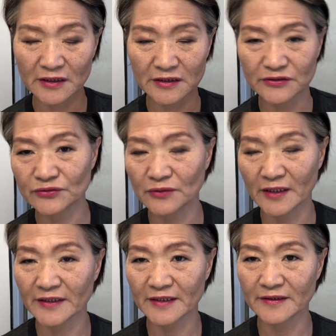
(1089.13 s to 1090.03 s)

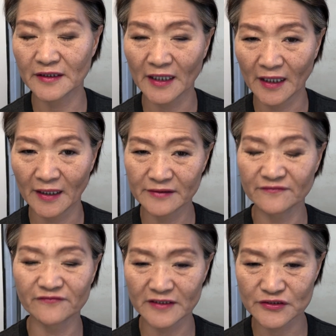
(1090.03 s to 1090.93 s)
another car and
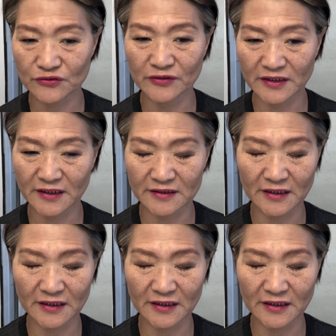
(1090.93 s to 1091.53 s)
frustrated